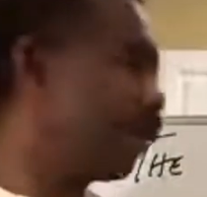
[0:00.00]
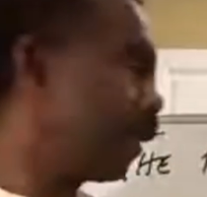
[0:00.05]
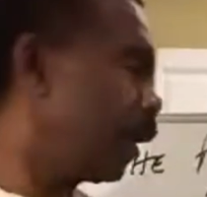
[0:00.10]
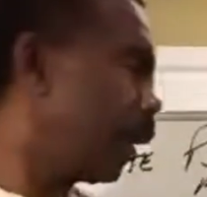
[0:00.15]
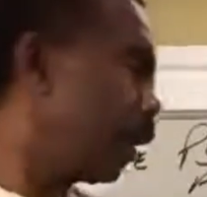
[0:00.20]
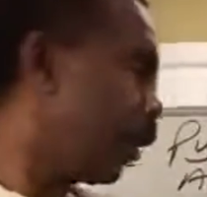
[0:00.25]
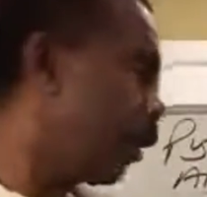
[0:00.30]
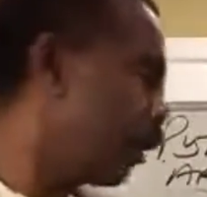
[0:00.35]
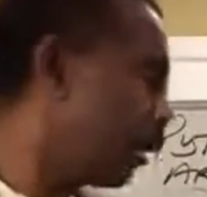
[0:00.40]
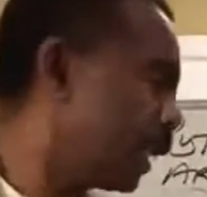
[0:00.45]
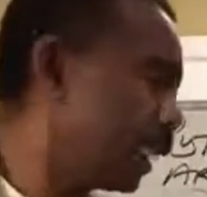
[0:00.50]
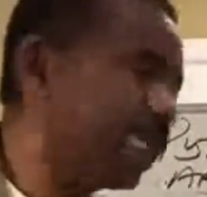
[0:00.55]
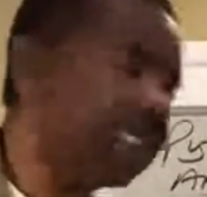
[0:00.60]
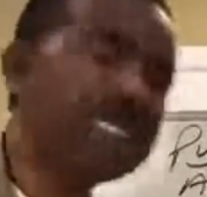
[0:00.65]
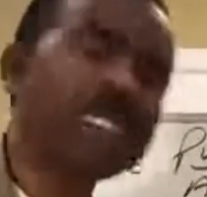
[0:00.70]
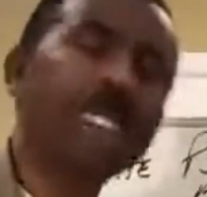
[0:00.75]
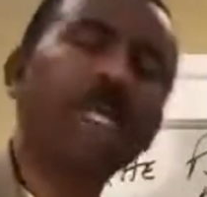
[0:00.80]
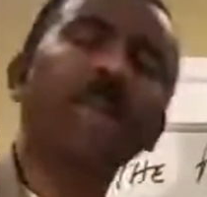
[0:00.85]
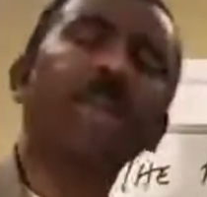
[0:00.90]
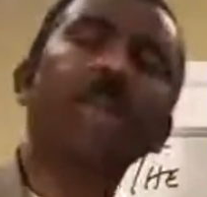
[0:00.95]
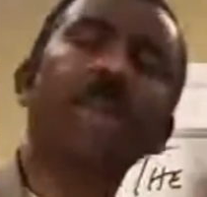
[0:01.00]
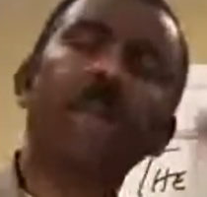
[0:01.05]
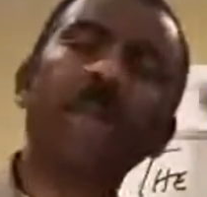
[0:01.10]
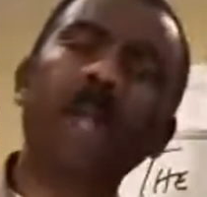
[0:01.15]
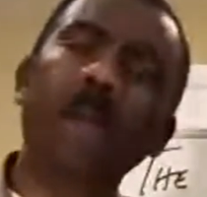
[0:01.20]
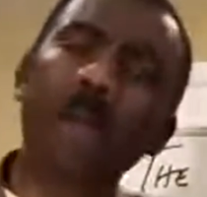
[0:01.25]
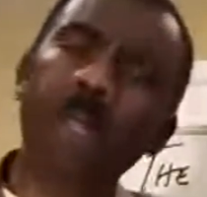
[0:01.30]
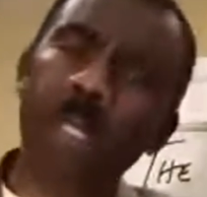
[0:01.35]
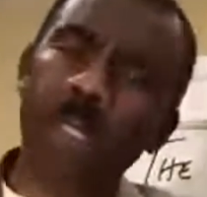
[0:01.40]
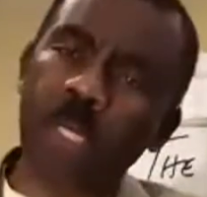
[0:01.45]
learn this,
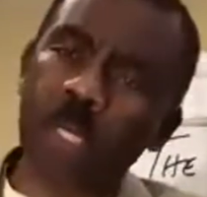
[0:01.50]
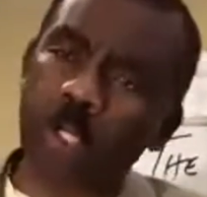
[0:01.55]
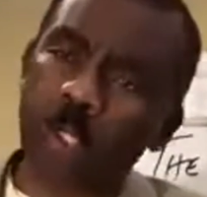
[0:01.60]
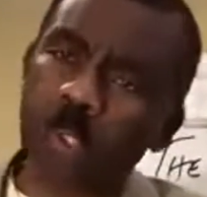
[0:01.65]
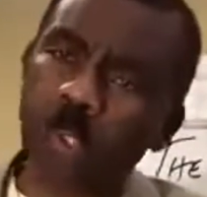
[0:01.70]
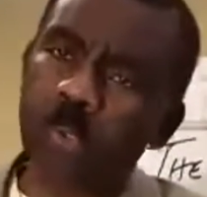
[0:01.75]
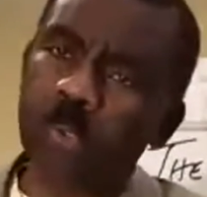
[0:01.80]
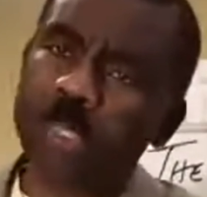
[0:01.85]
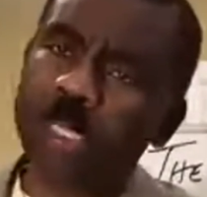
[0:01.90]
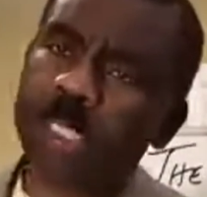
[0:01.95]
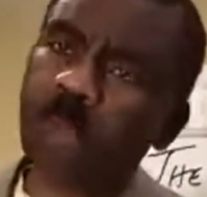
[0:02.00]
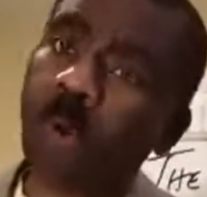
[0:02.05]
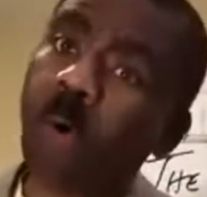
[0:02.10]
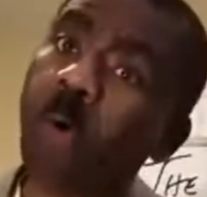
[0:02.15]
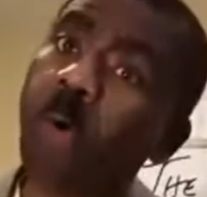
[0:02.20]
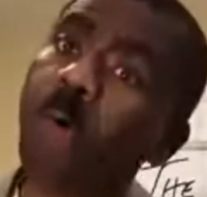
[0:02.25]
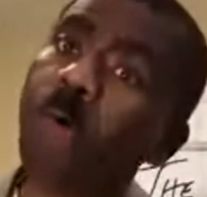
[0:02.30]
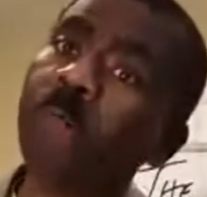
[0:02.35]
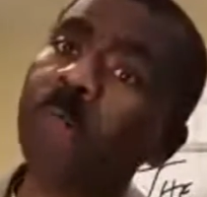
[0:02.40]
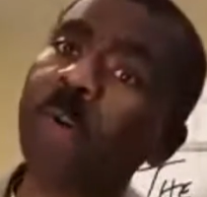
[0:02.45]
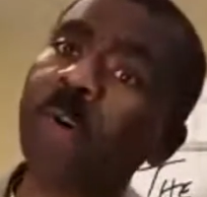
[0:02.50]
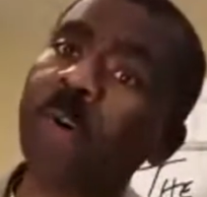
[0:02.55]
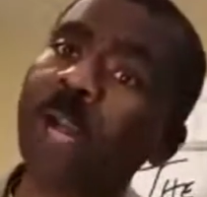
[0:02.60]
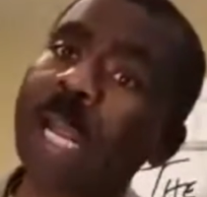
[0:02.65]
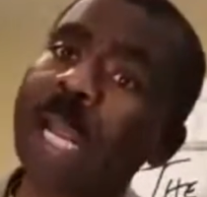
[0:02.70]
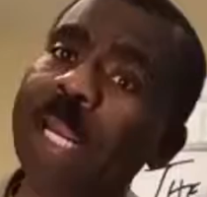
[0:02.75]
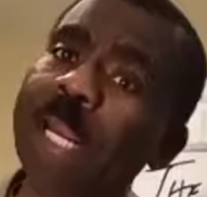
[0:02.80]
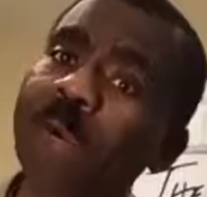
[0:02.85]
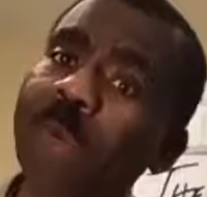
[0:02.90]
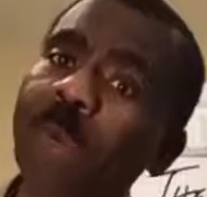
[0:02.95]
and we're going to use it over
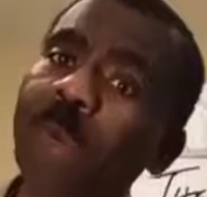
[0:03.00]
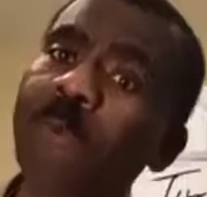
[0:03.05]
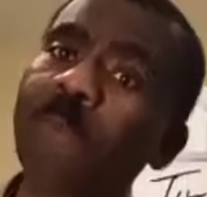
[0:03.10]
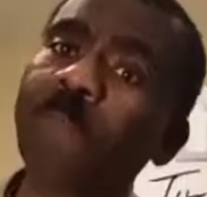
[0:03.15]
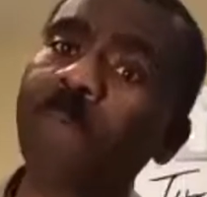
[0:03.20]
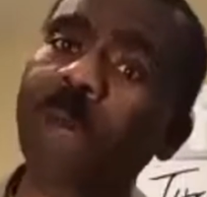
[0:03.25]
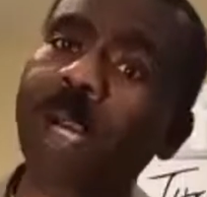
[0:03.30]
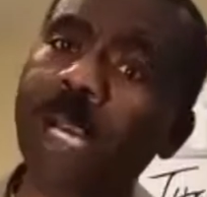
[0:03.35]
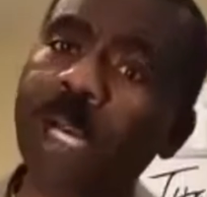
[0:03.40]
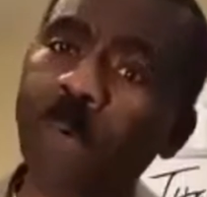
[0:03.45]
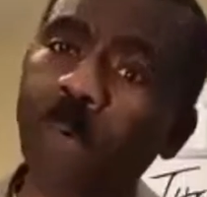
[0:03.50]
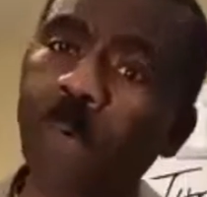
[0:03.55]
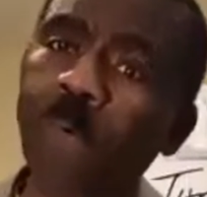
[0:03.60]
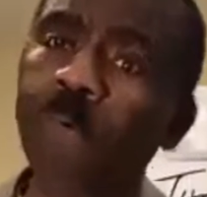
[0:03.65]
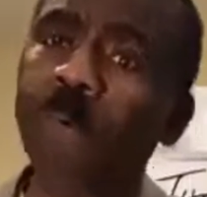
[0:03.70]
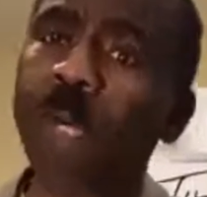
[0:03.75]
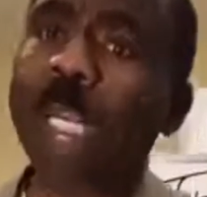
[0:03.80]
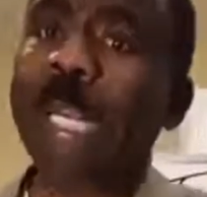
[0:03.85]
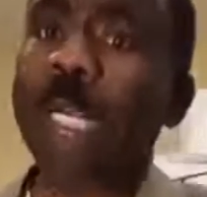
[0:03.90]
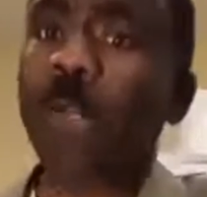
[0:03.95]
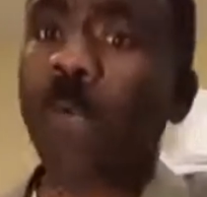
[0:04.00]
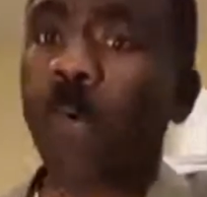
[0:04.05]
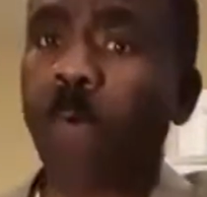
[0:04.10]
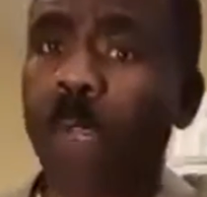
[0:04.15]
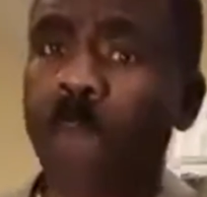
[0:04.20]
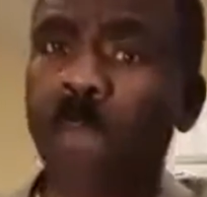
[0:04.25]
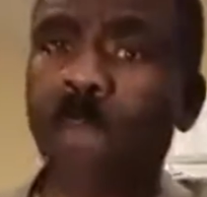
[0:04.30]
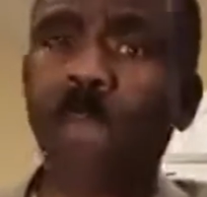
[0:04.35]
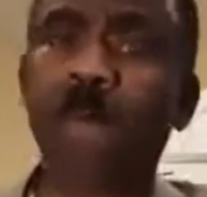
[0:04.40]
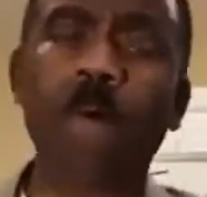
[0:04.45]
and over and over again
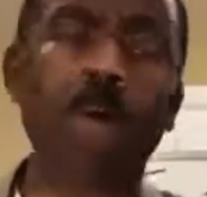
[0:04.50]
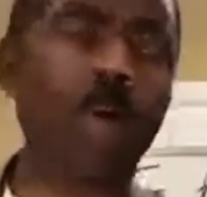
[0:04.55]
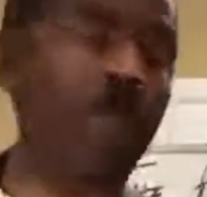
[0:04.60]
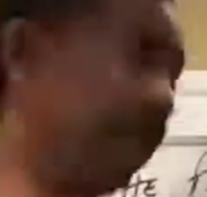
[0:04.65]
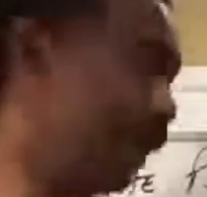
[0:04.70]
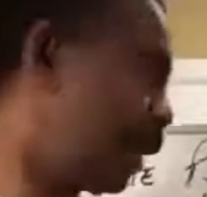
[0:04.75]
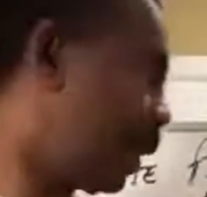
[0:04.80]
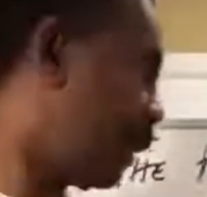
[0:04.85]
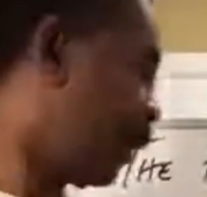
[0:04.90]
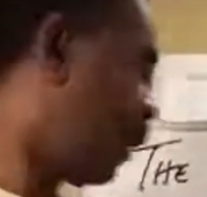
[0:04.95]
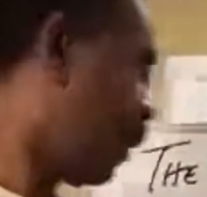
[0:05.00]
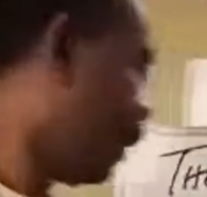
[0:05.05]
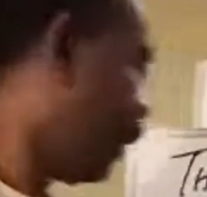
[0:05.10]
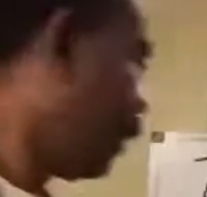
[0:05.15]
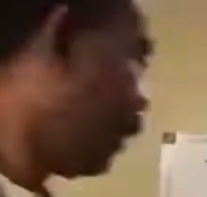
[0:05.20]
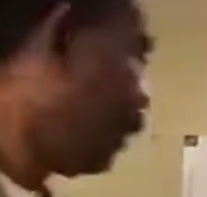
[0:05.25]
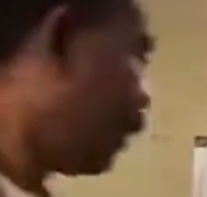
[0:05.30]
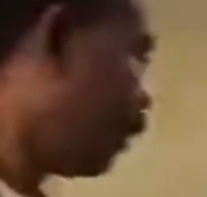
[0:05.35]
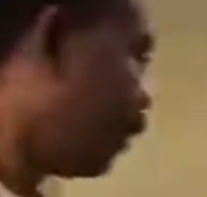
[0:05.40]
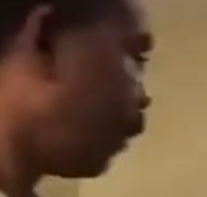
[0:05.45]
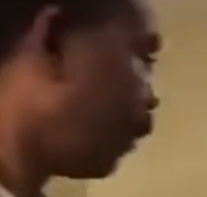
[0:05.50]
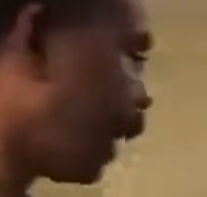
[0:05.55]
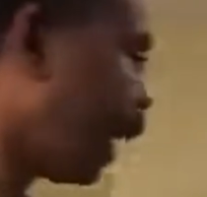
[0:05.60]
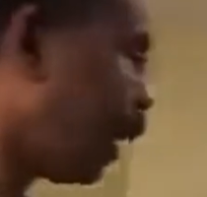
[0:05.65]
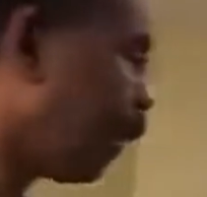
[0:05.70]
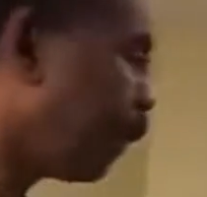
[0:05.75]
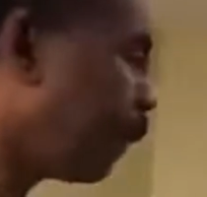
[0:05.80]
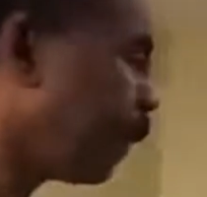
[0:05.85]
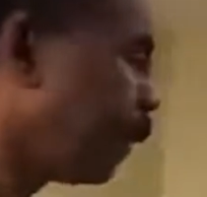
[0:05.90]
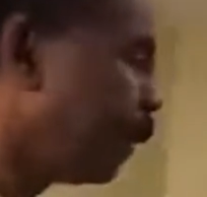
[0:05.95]
going forward.
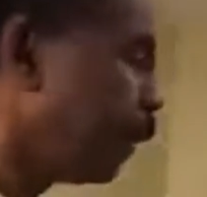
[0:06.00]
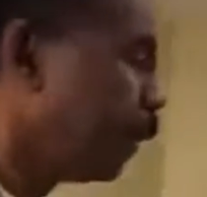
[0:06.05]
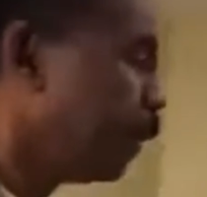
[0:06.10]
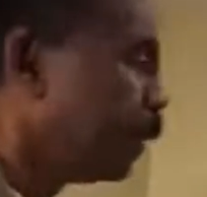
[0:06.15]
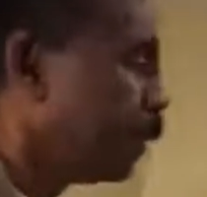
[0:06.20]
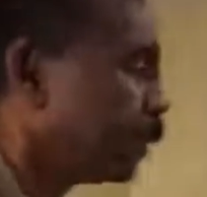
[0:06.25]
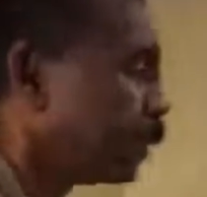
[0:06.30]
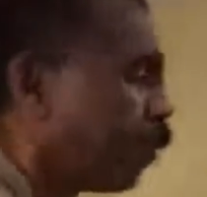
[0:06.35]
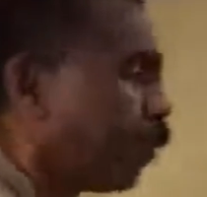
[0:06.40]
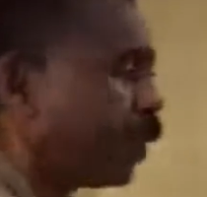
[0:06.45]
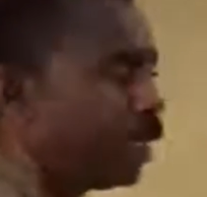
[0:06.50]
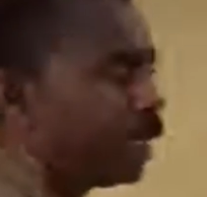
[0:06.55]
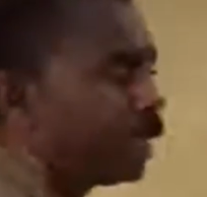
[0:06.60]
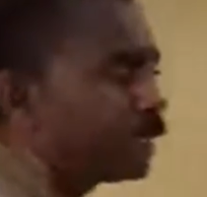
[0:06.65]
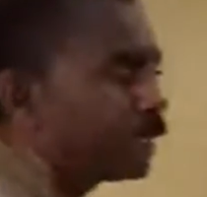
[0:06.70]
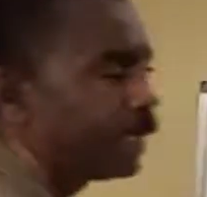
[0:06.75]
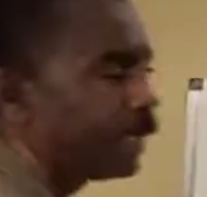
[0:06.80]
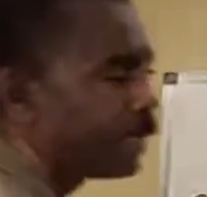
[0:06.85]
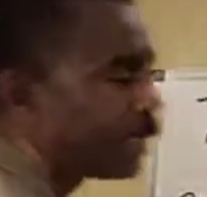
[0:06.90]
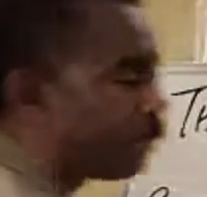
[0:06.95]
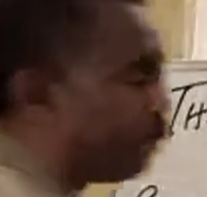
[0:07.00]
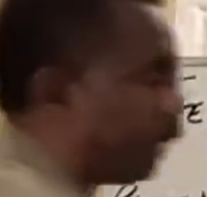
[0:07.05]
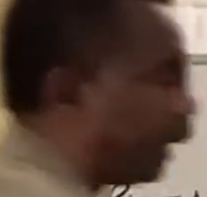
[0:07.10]
Okay? So what does this